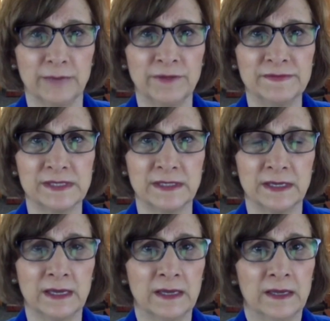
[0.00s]
We've seen
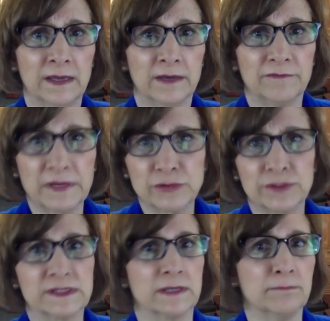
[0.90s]
you know,
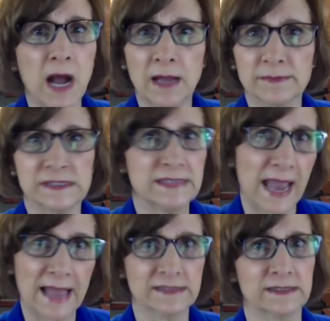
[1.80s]
veterans and moms and
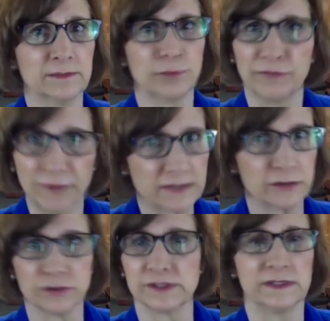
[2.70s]
dads and
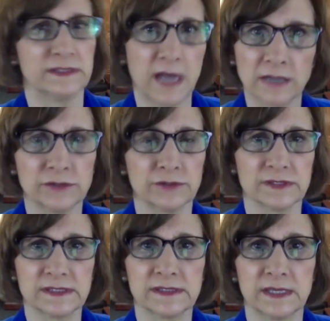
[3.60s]
professors and
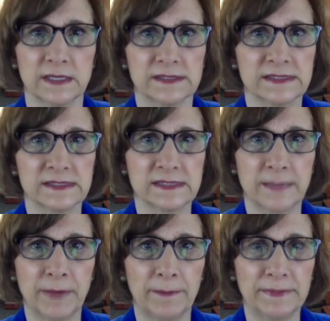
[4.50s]
doctors uh,
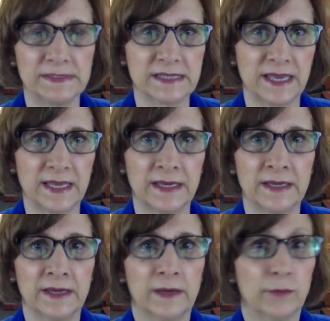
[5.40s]
step up and say,
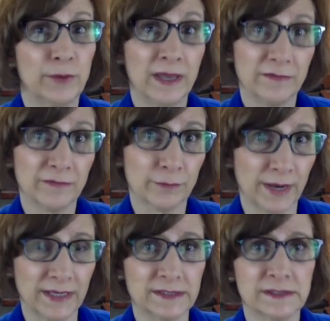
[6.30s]
we have a
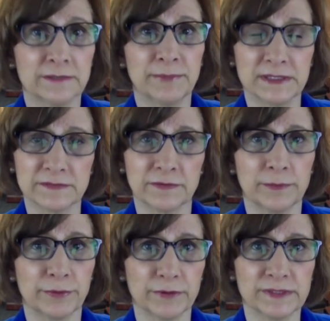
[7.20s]
right to peacefully
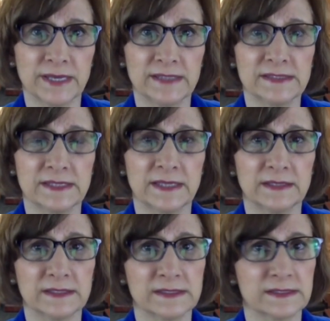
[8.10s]
protest, and
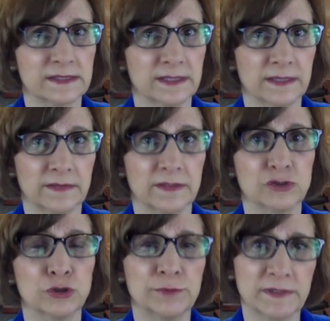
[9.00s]
this the, the
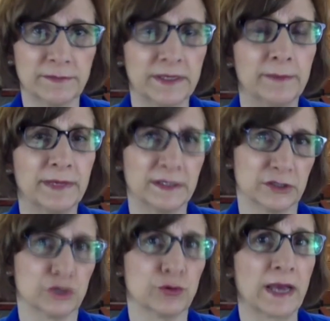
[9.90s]
troops have been a big
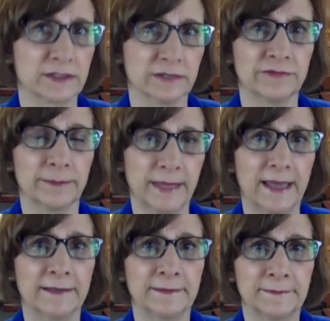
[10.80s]
distraction from
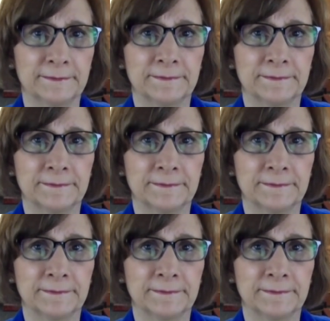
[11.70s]
that.